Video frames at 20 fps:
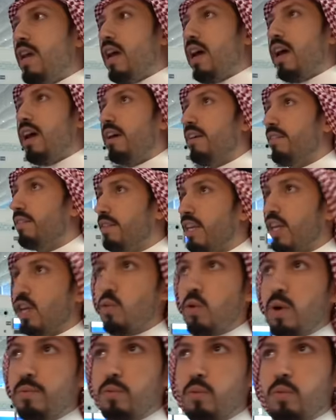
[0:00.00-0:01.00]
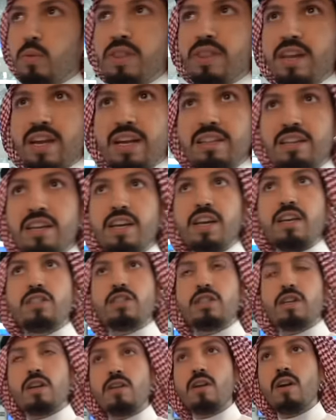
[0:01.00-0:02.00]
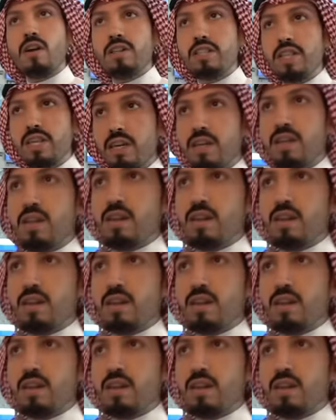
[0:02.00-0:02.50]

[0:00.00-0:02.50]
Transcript: and equipped with the cutting-edge technology.